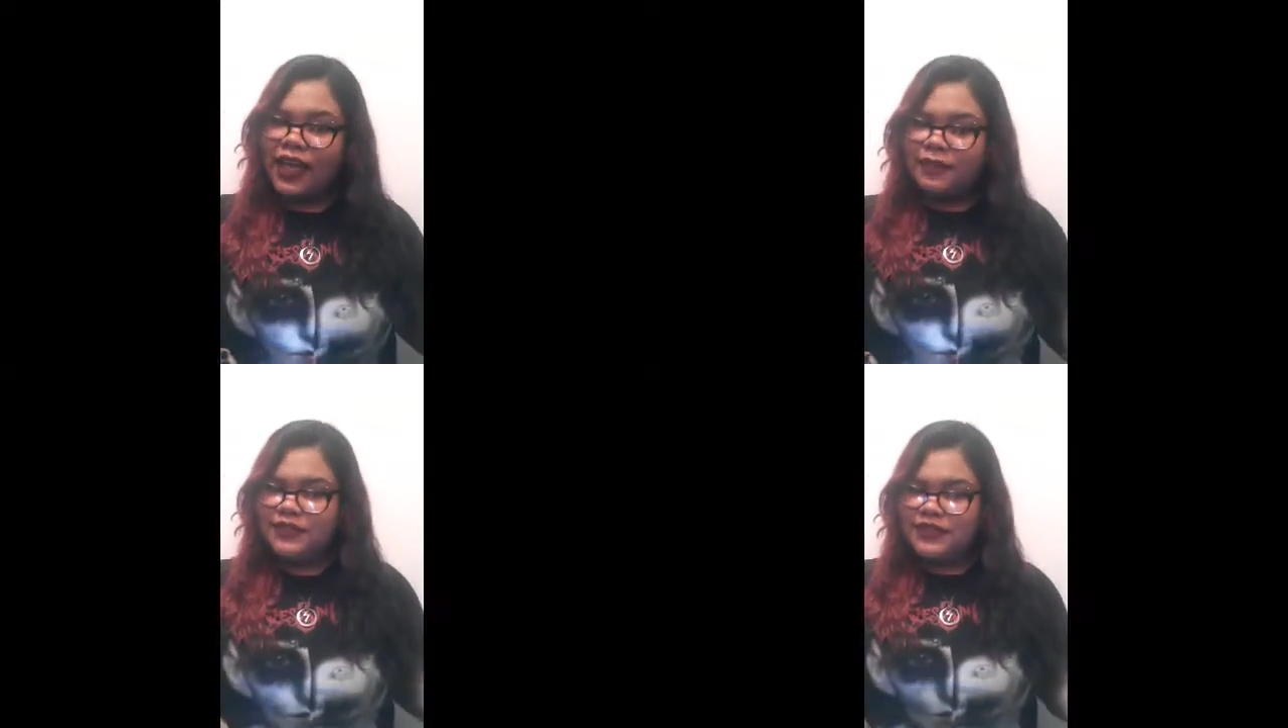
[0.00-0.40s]

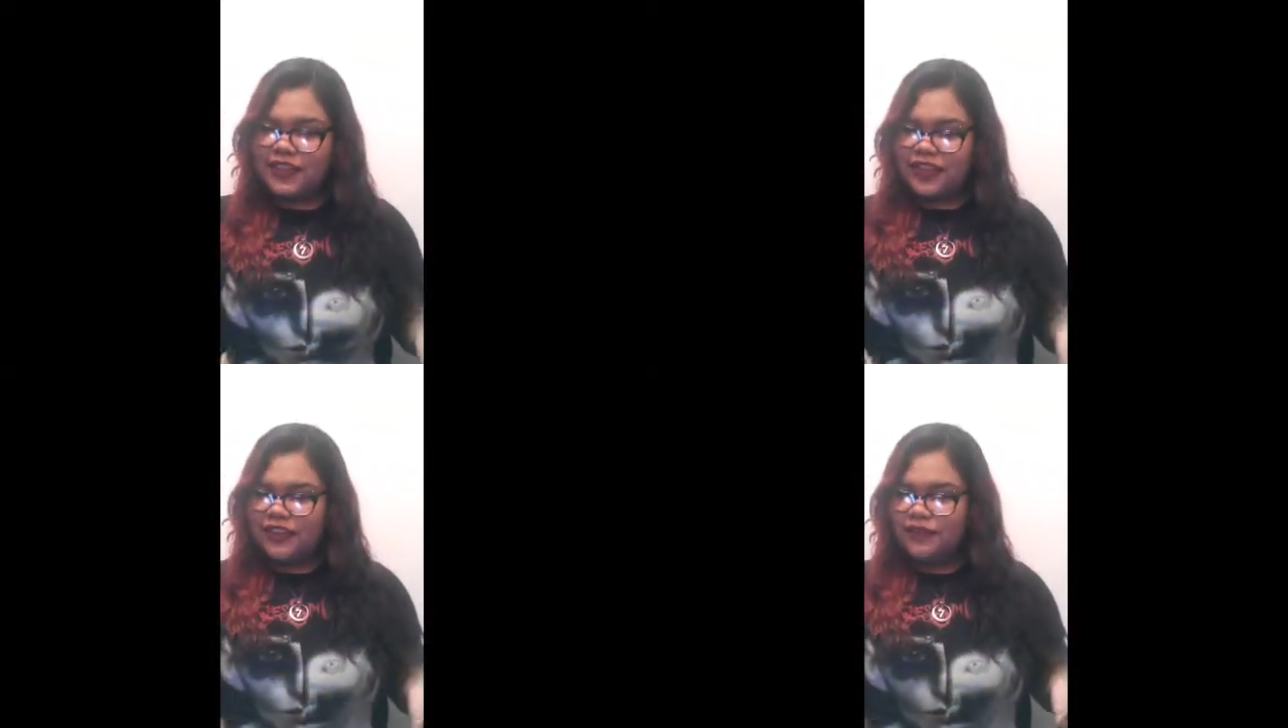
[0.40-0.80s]
I will
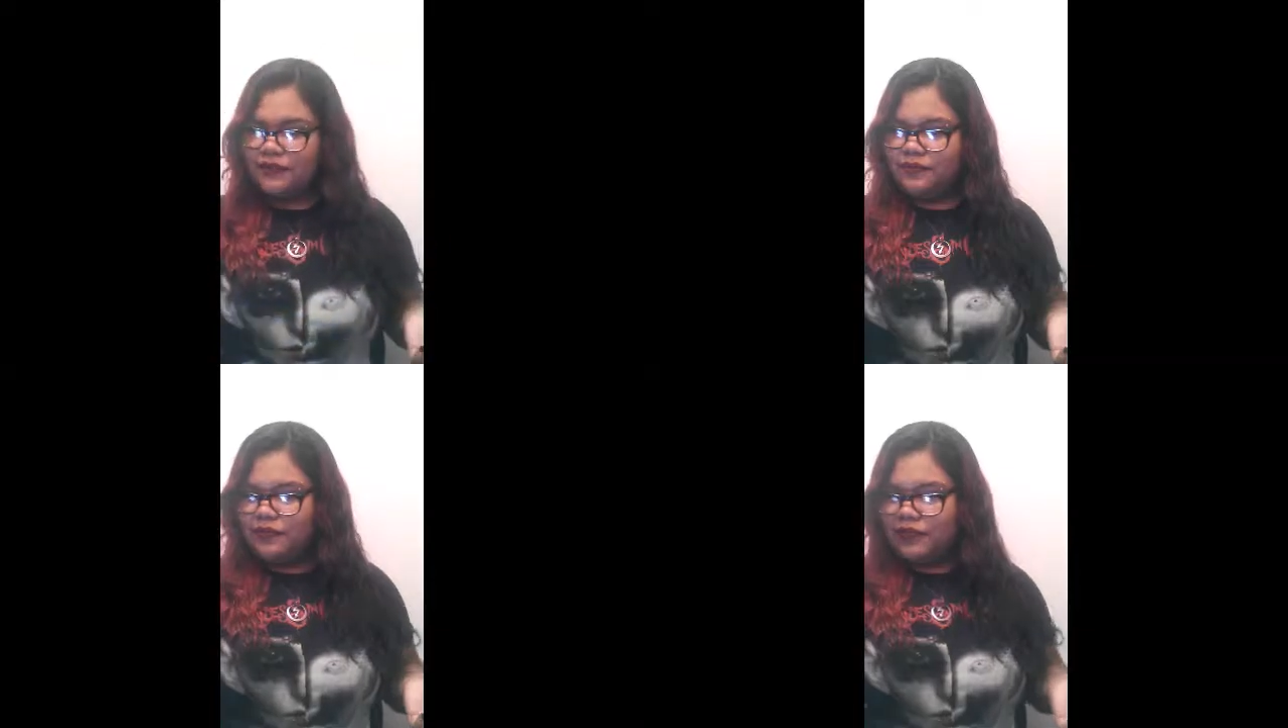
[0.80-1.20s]
say, I
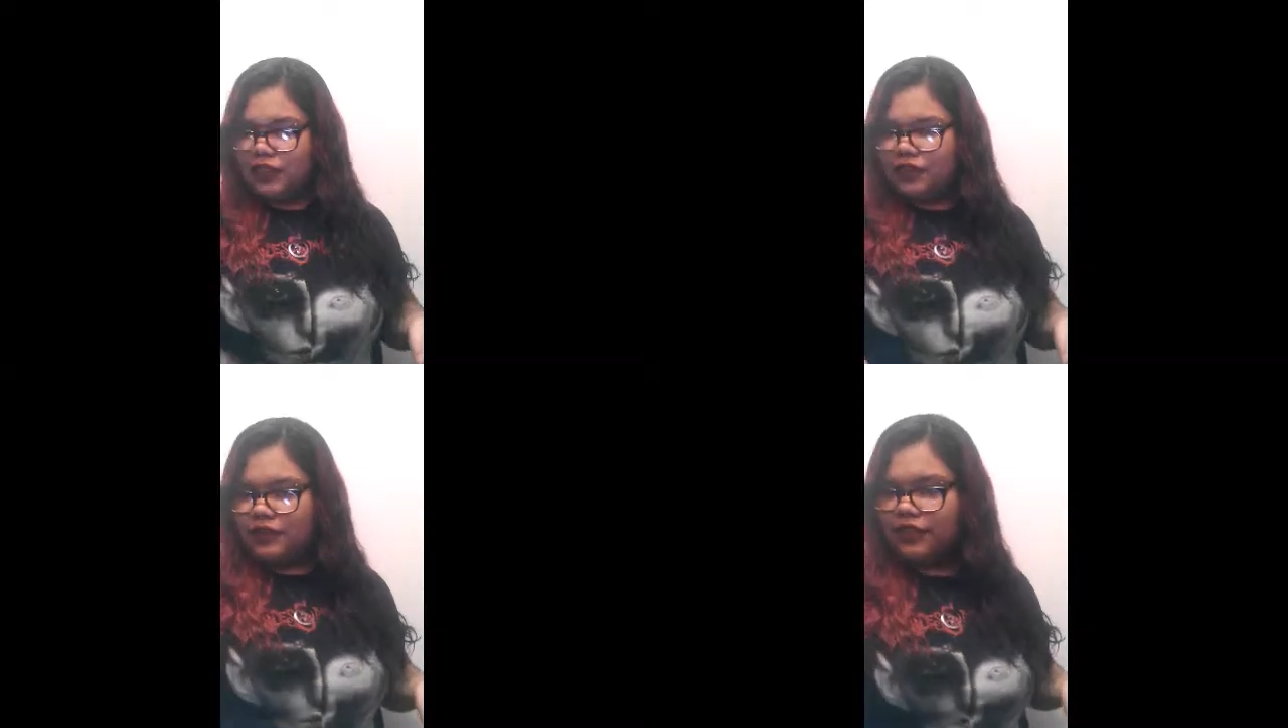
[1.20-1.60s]
don't
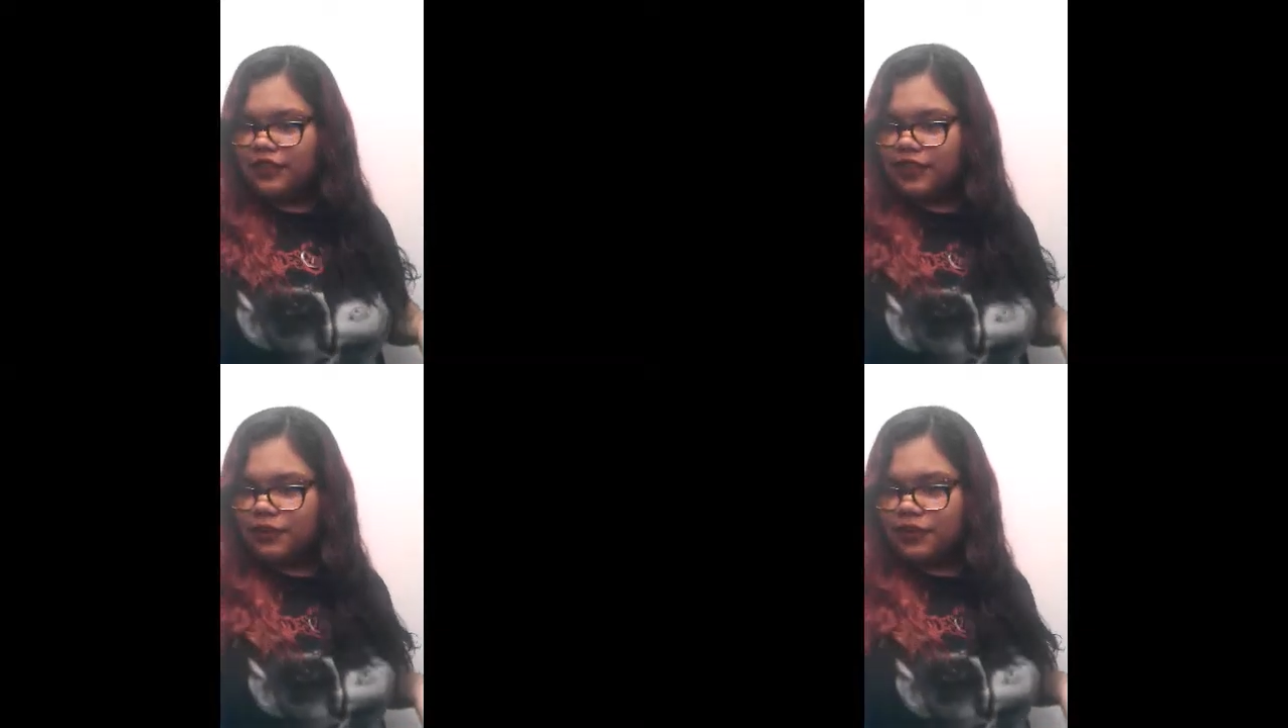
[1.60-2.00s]

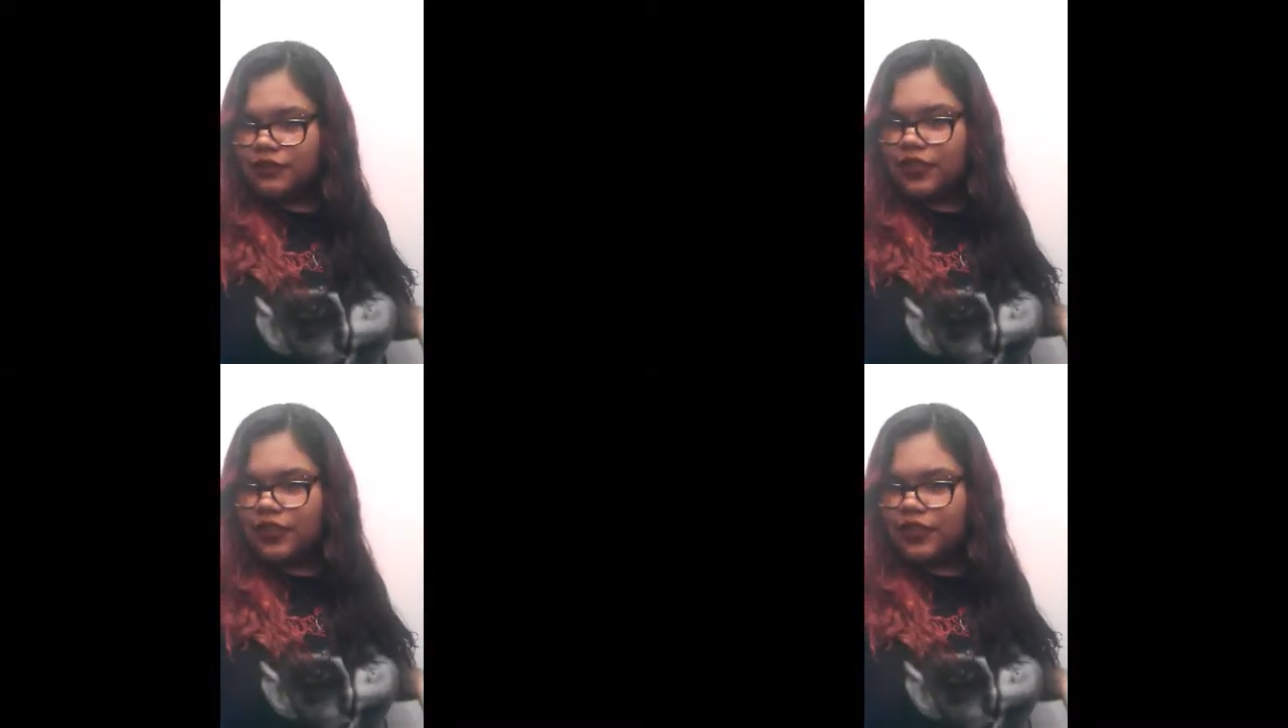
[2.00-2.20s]
need this anymore,